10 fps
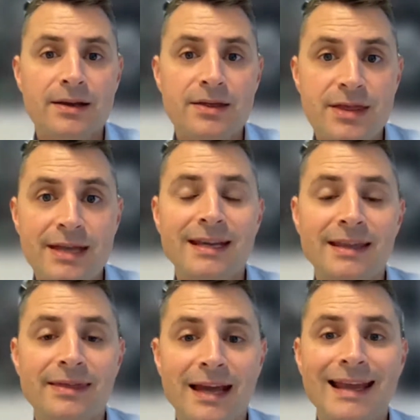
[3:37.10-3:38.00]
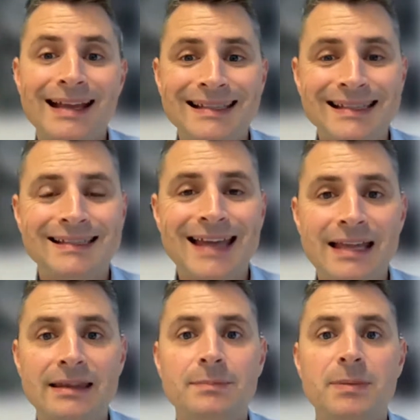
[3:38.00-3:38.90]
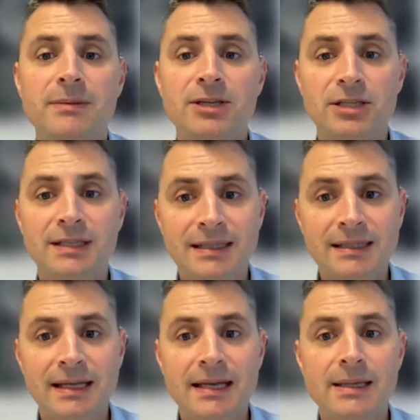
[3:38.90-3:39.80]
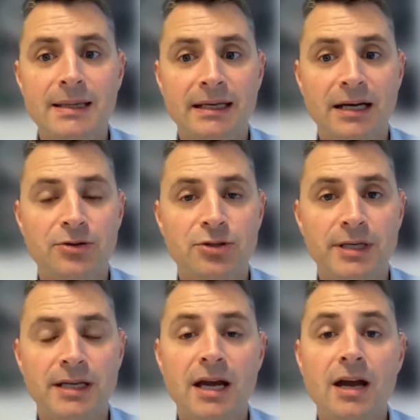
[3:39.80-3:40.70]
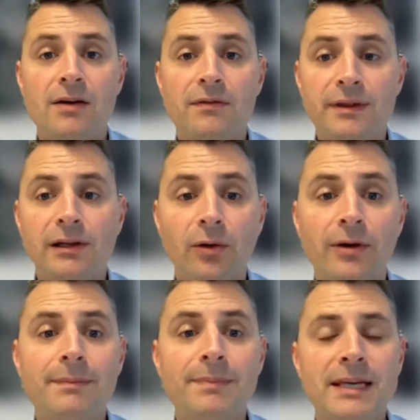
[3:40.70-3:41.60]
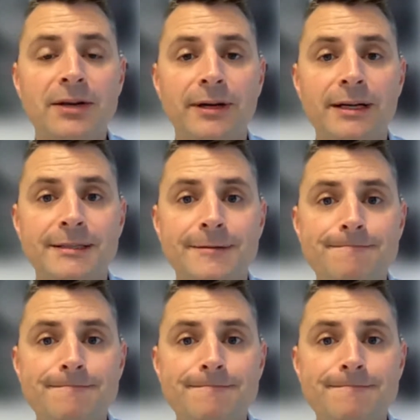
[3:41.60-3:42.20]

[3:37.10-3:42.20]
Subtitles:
they can then extend their permission to stay in the country for the longer period.